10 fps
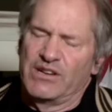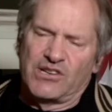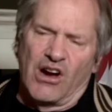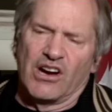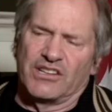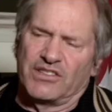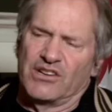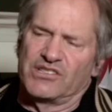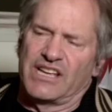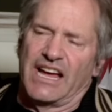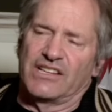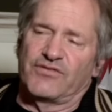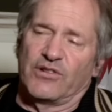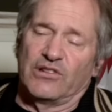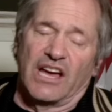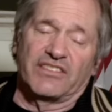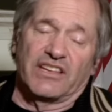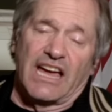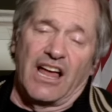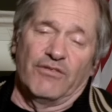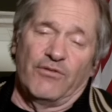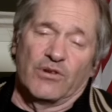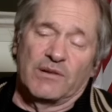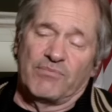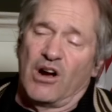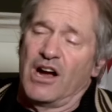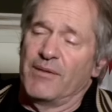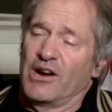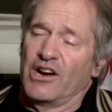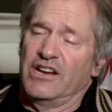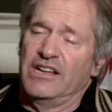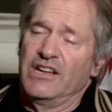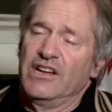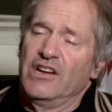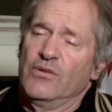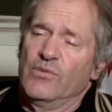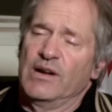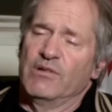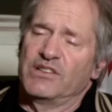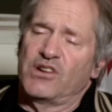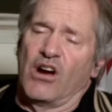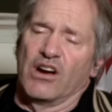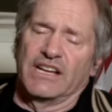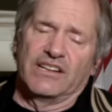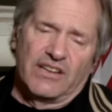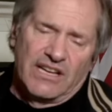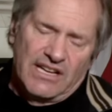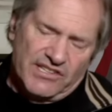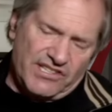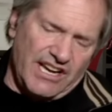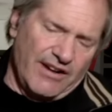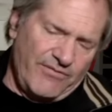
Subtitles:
we target those ads for like the California primary. We would target San